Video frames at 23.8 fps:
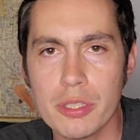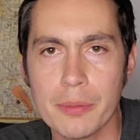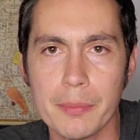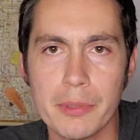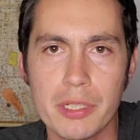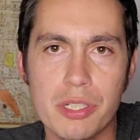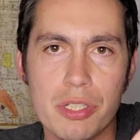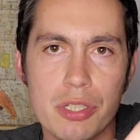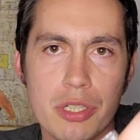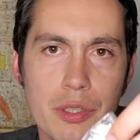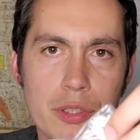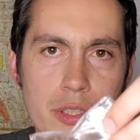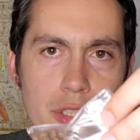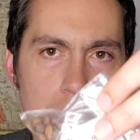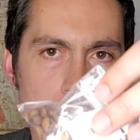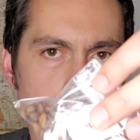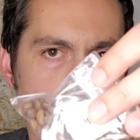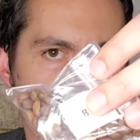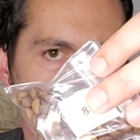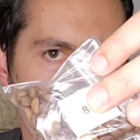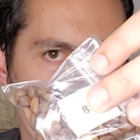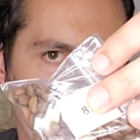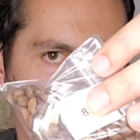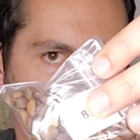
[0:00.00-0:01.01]
I'm going to show
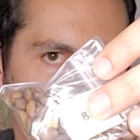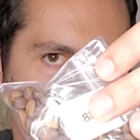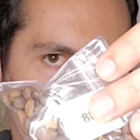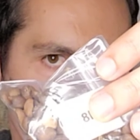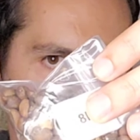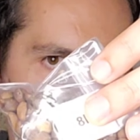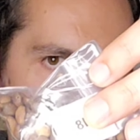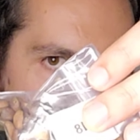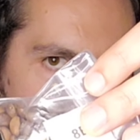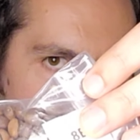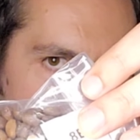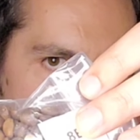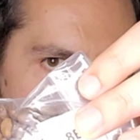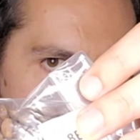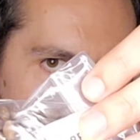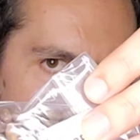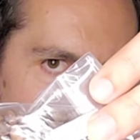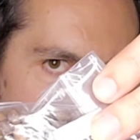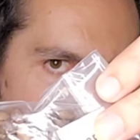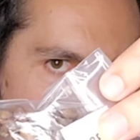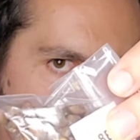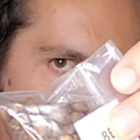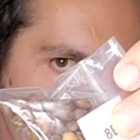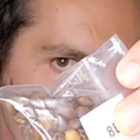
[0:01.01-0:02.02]
you the bag right here.
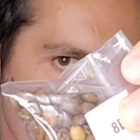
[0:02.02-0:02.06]
You might be